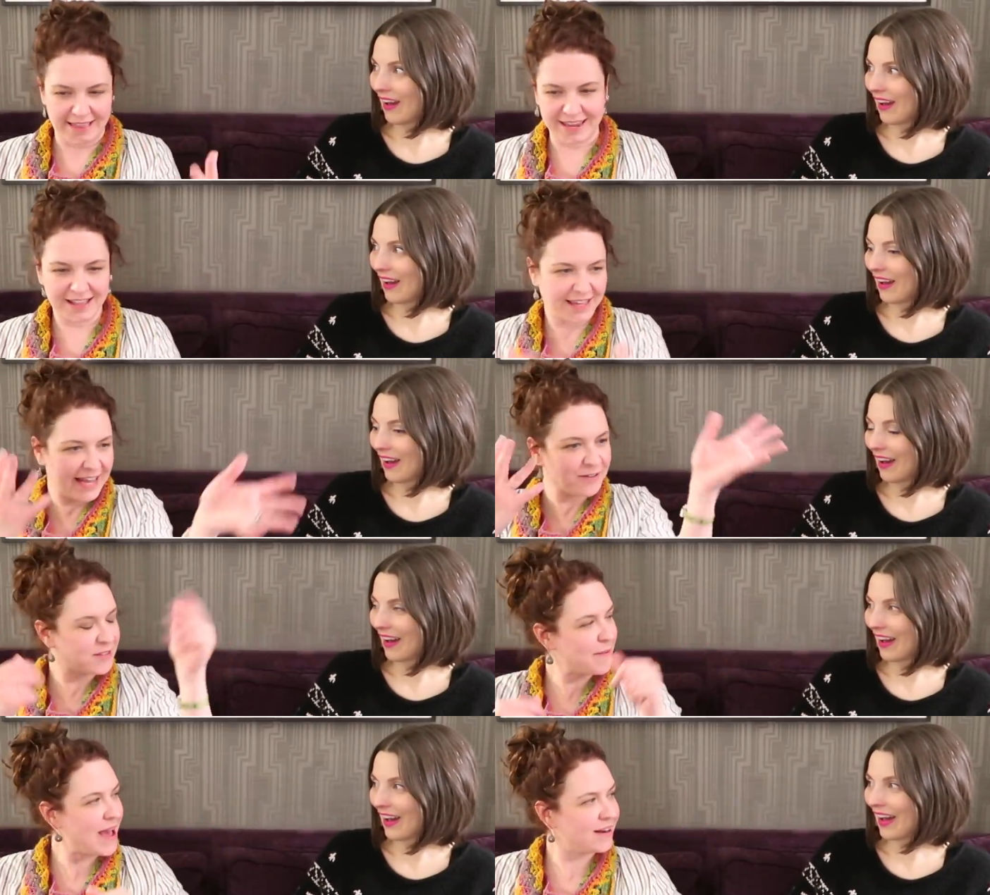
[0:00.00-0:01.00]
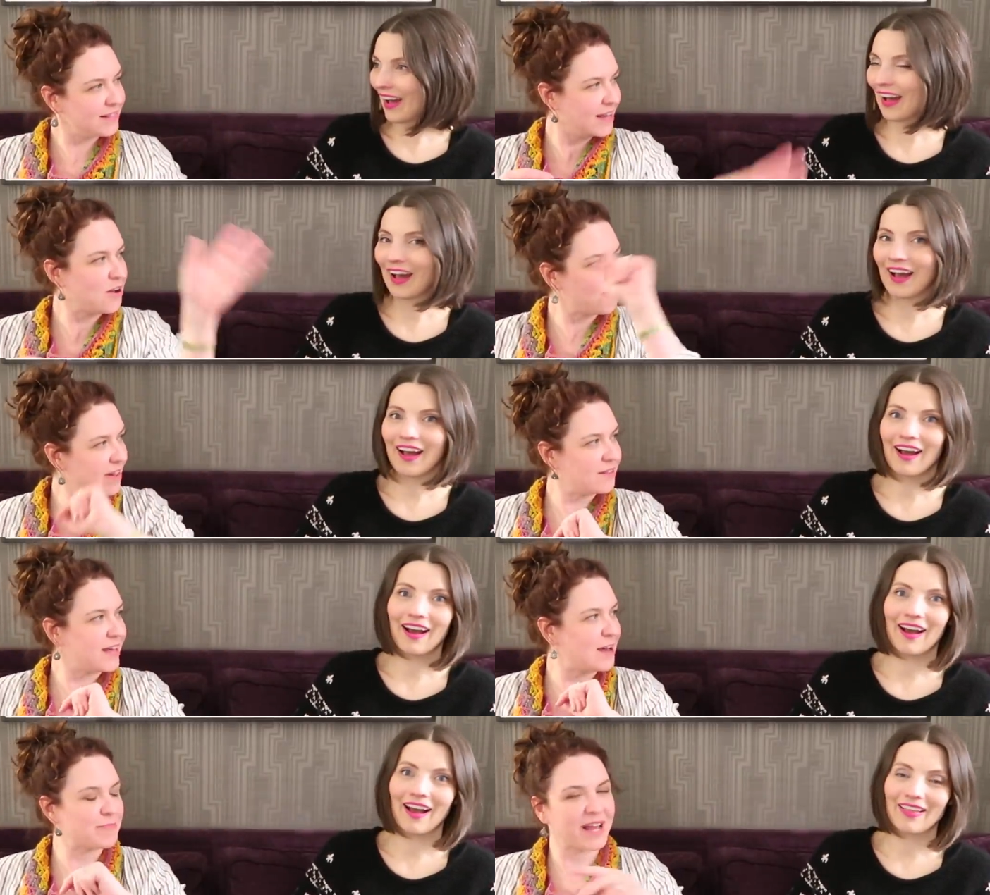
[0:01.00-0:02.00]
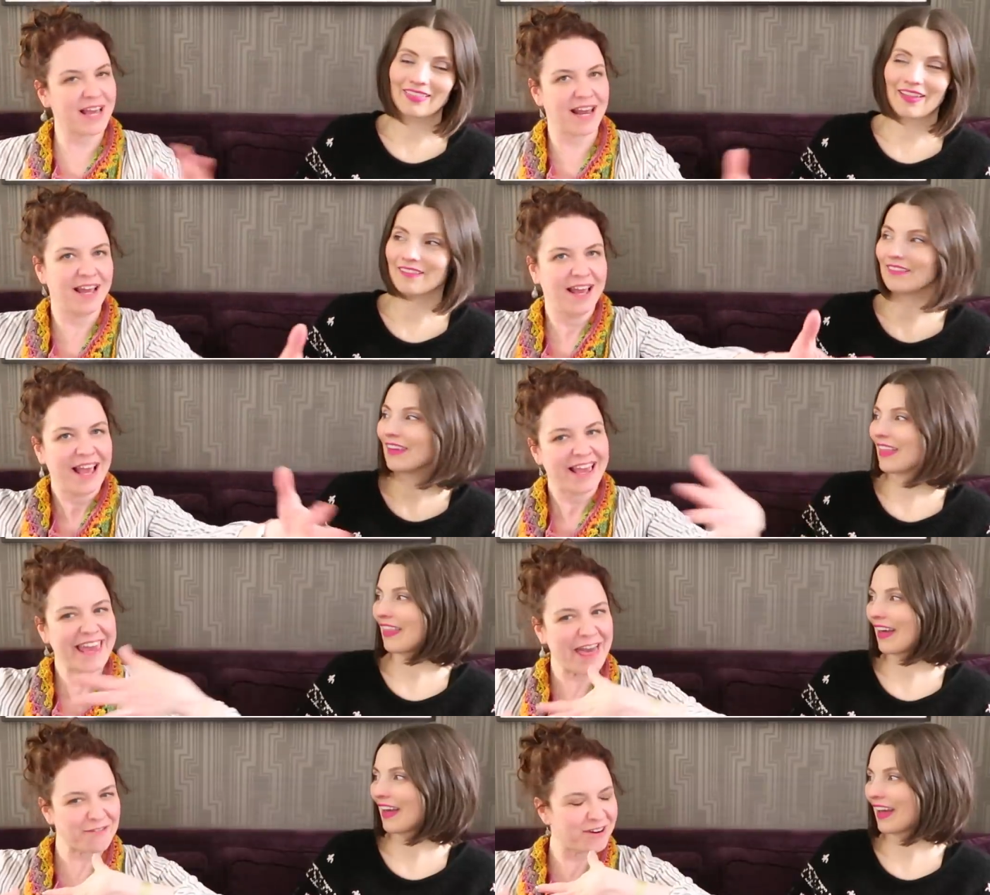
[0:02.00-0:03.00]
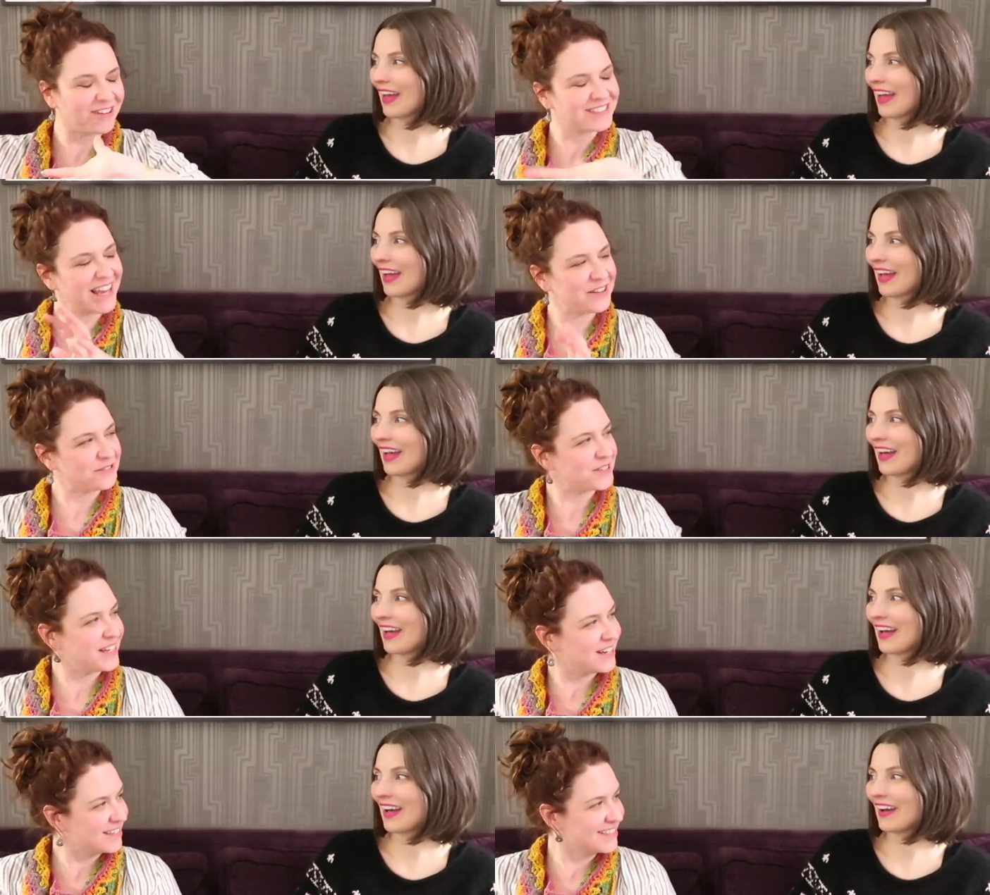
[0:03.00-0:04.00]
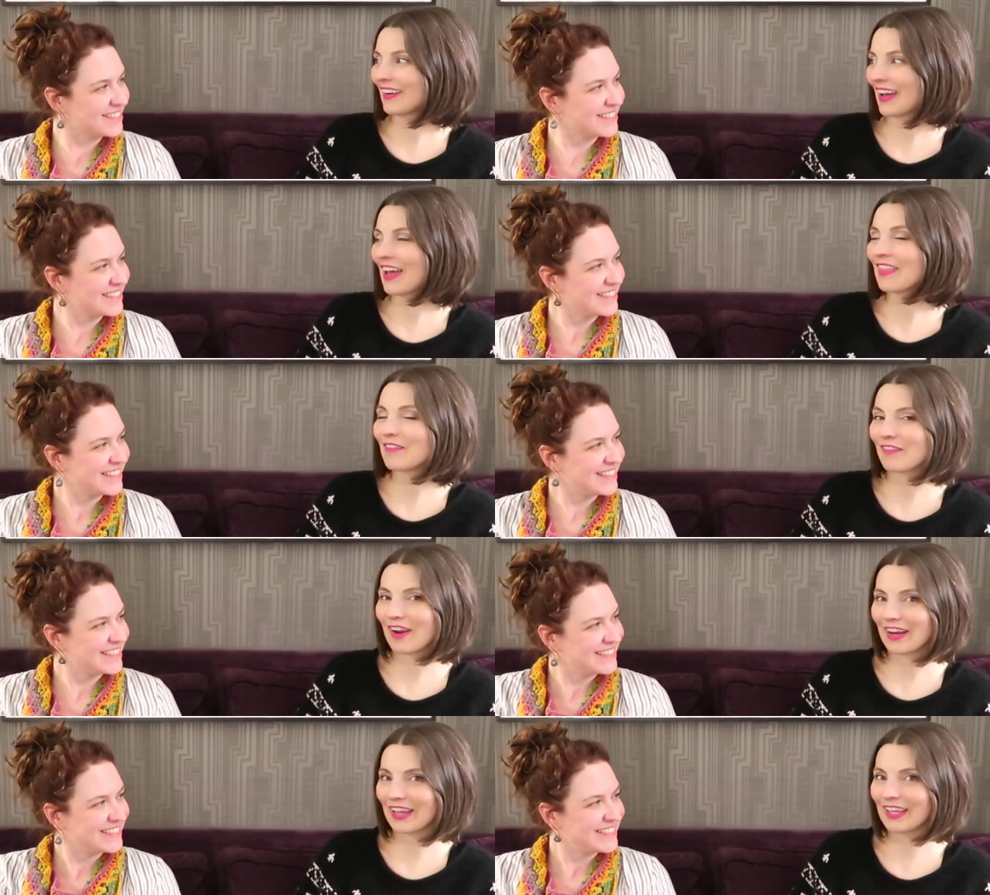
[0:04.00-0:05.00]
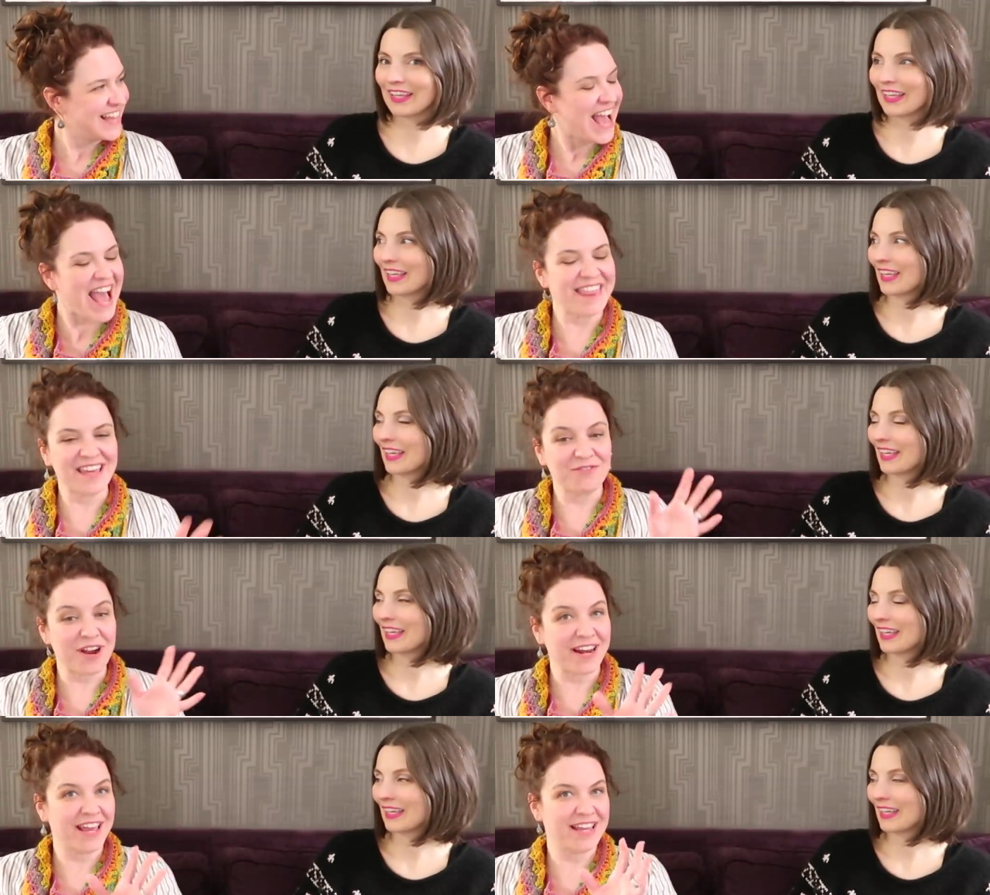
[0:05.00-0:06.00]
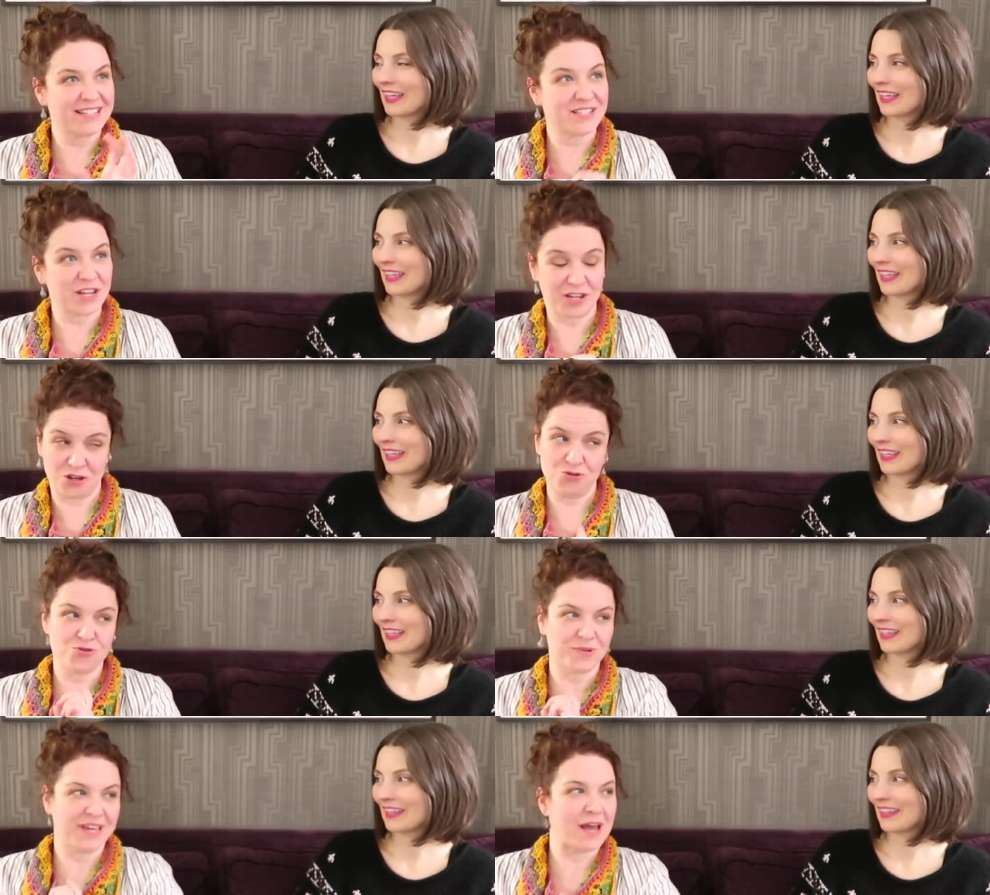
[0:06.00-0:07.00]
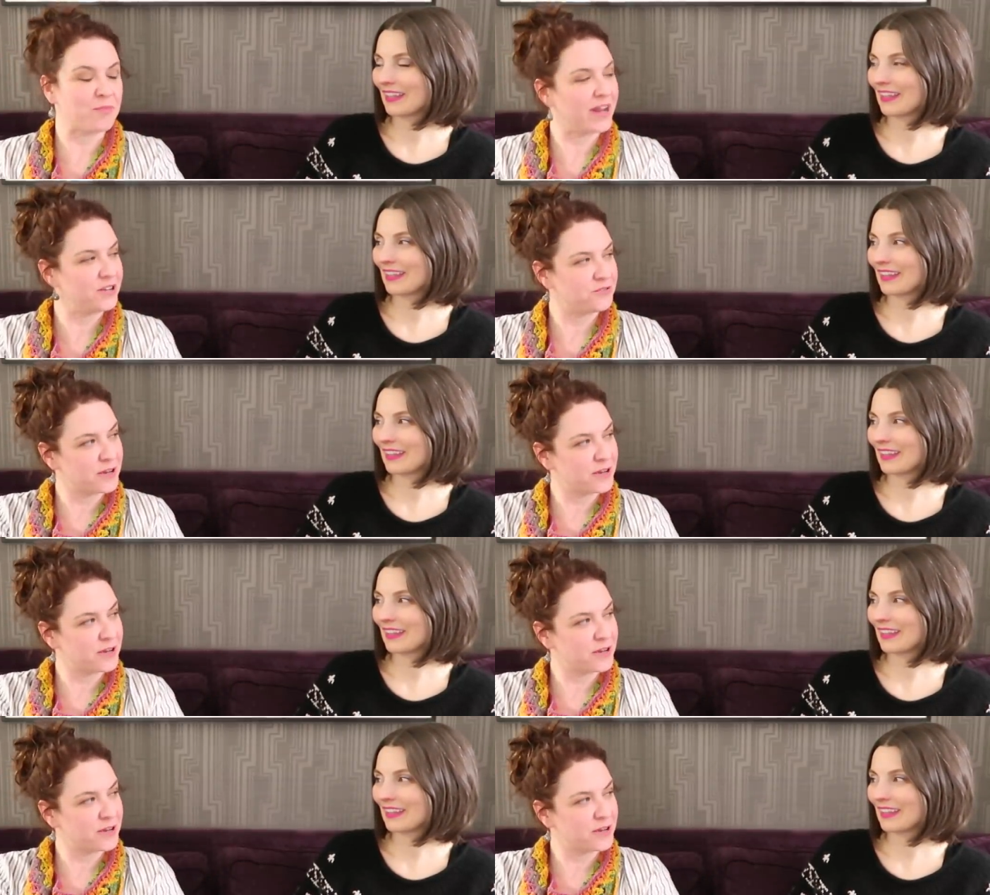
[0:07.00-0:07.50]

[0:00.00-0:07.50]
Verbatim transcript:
Speaker 1: and then I link up to their pattern. They can go follow that. But I kind of gather it all together for the year. Okay, and then Friday? And then Friday is usually a brand new